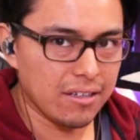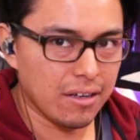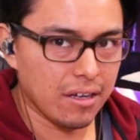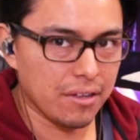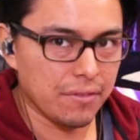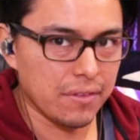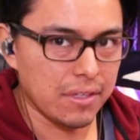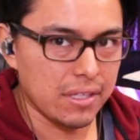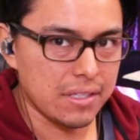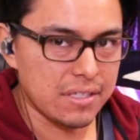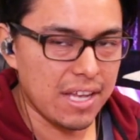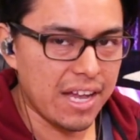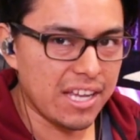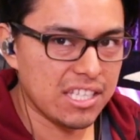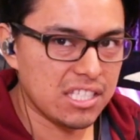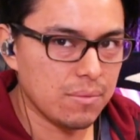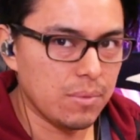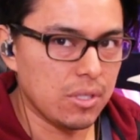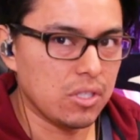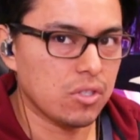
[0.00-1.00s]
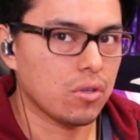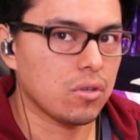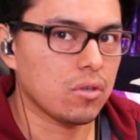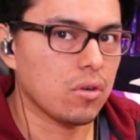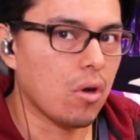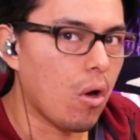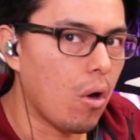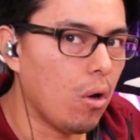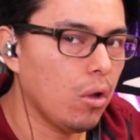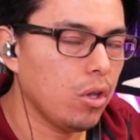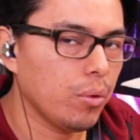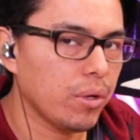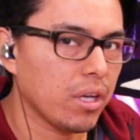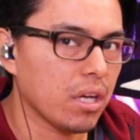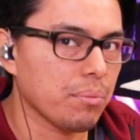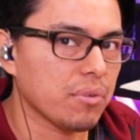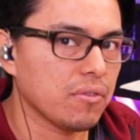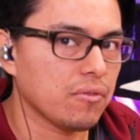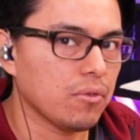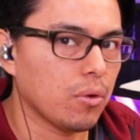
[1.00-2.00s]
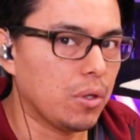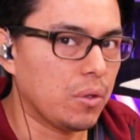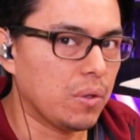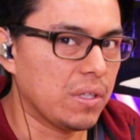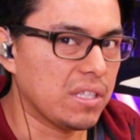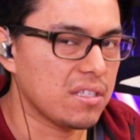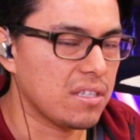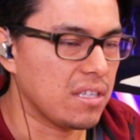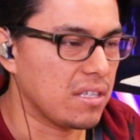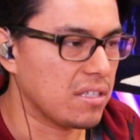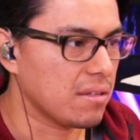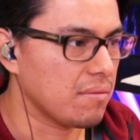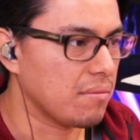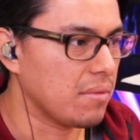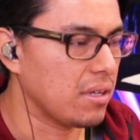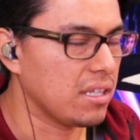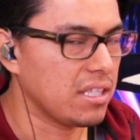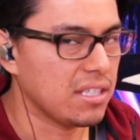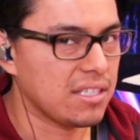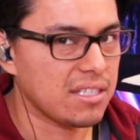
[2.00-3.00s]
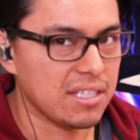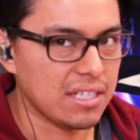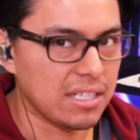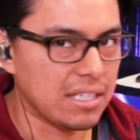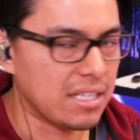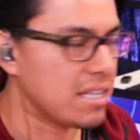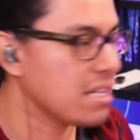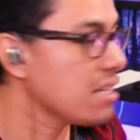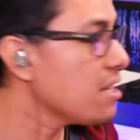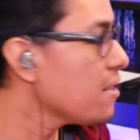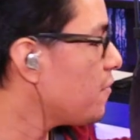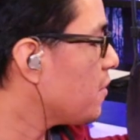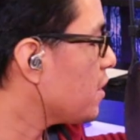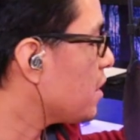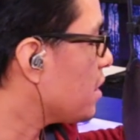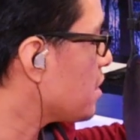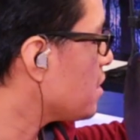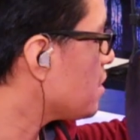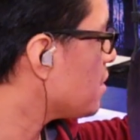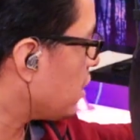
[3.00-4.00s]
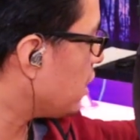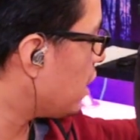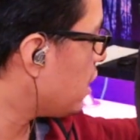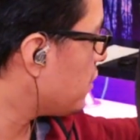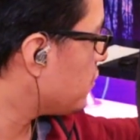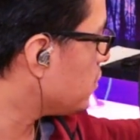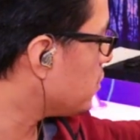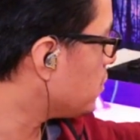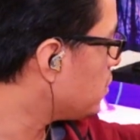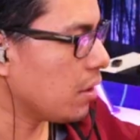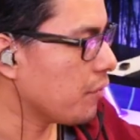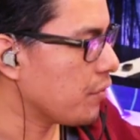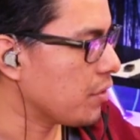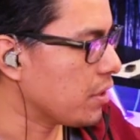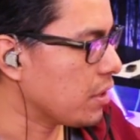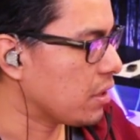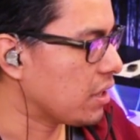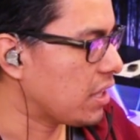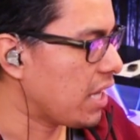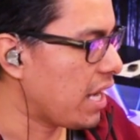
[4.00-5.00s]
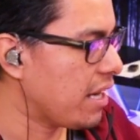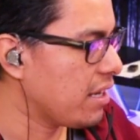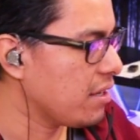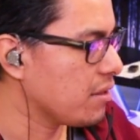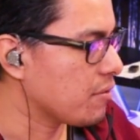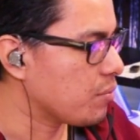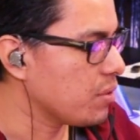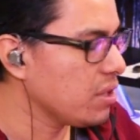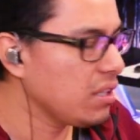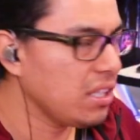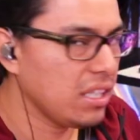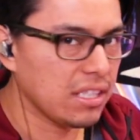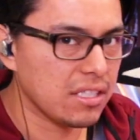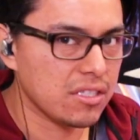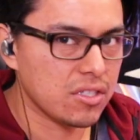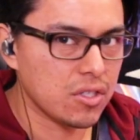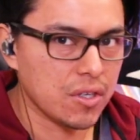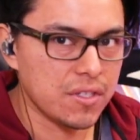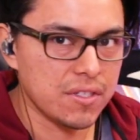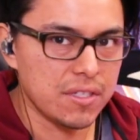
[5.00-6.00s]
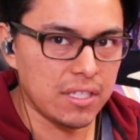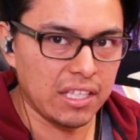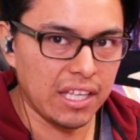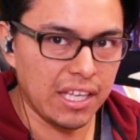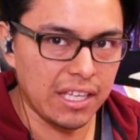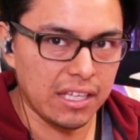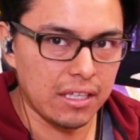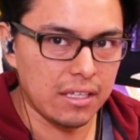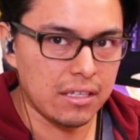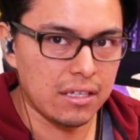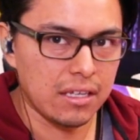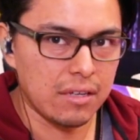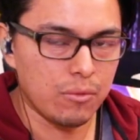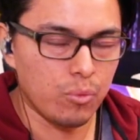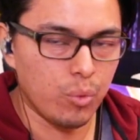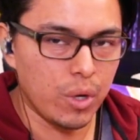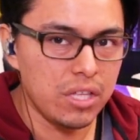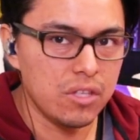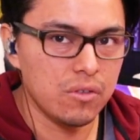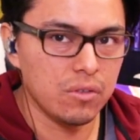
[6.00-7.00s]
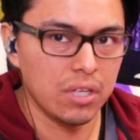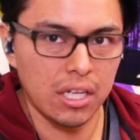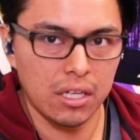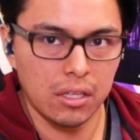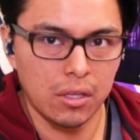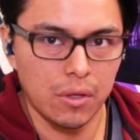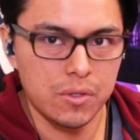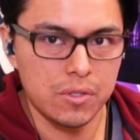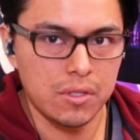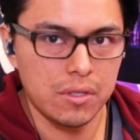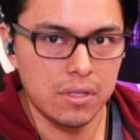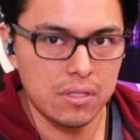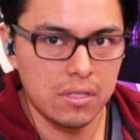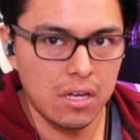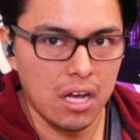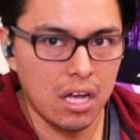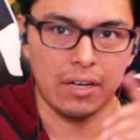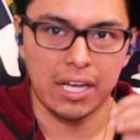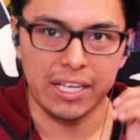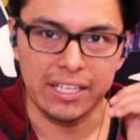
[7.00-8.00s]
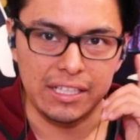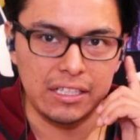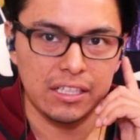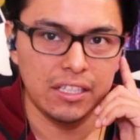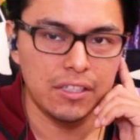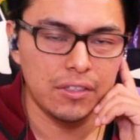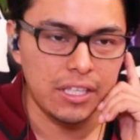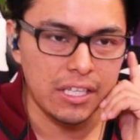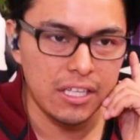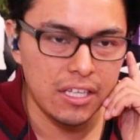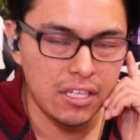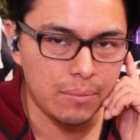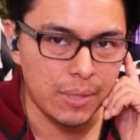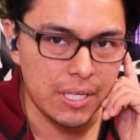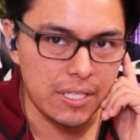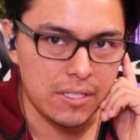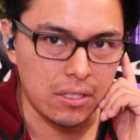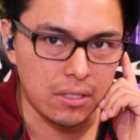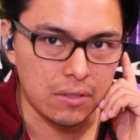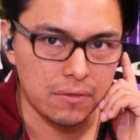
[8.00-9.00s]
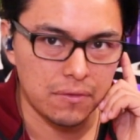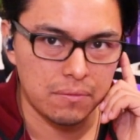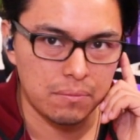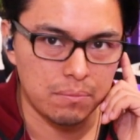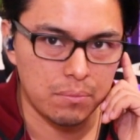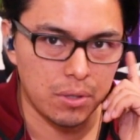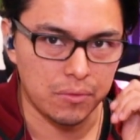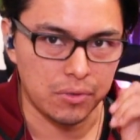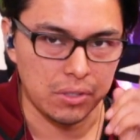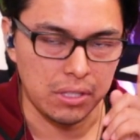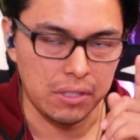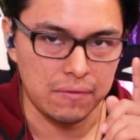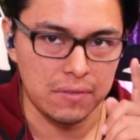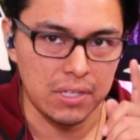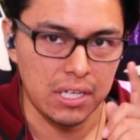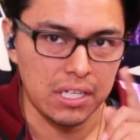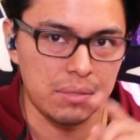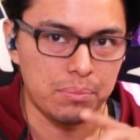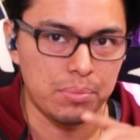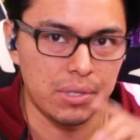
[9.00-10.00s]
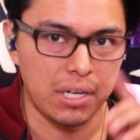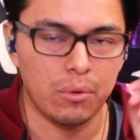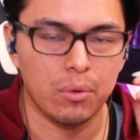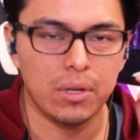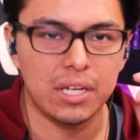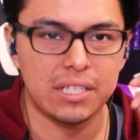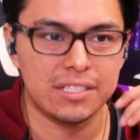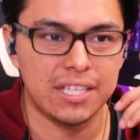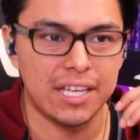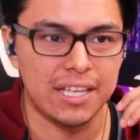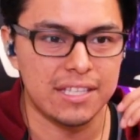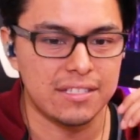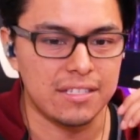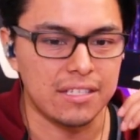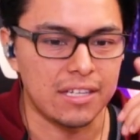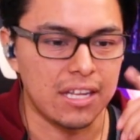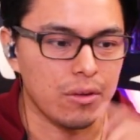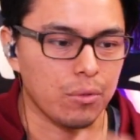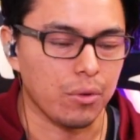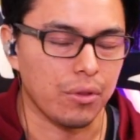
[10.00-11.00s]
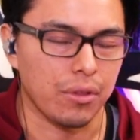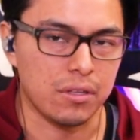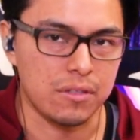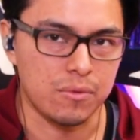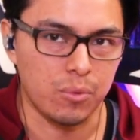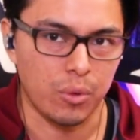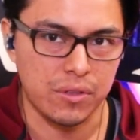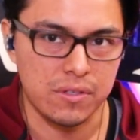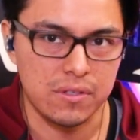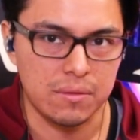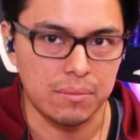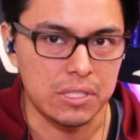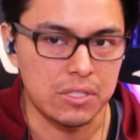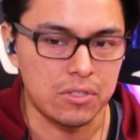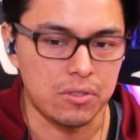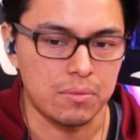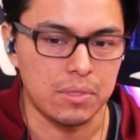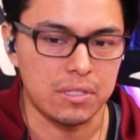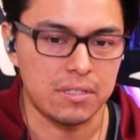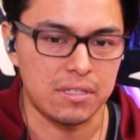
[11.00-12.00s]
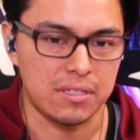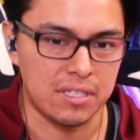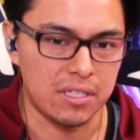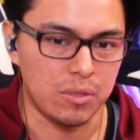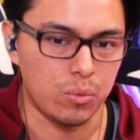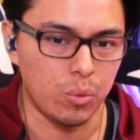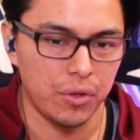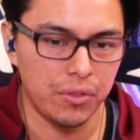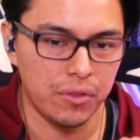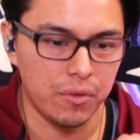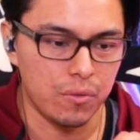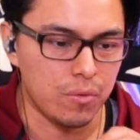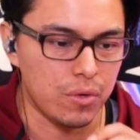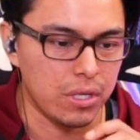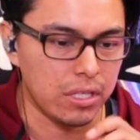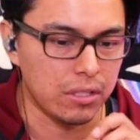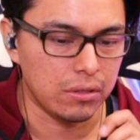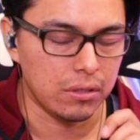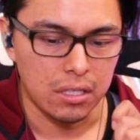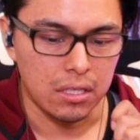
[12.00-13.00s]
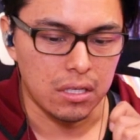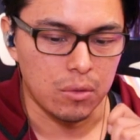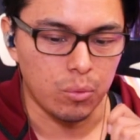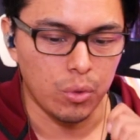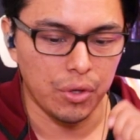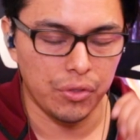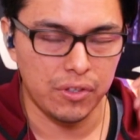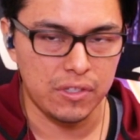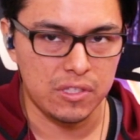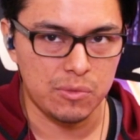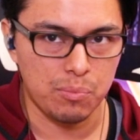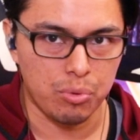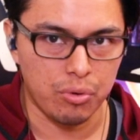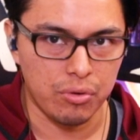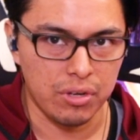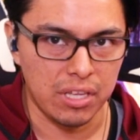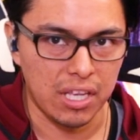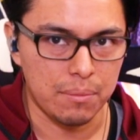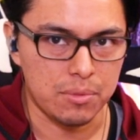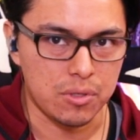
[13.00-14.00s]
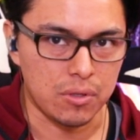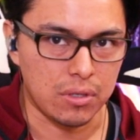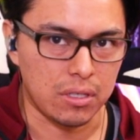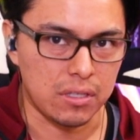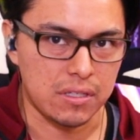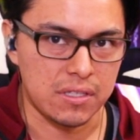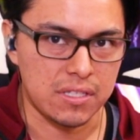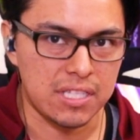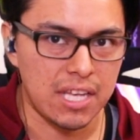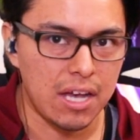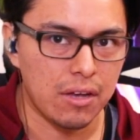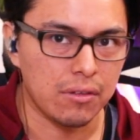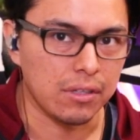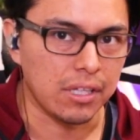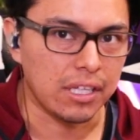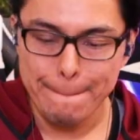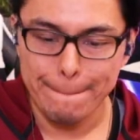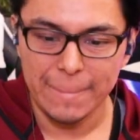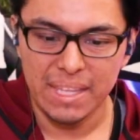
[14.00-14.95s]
on this has to be turned all the way up before you can see any significant level. The gain really starts to kick in when you get close to the top. I can clearly hear myself perfectly fine, but I want to test it out with some instruments to see what the real, what these preamps are going to sound like,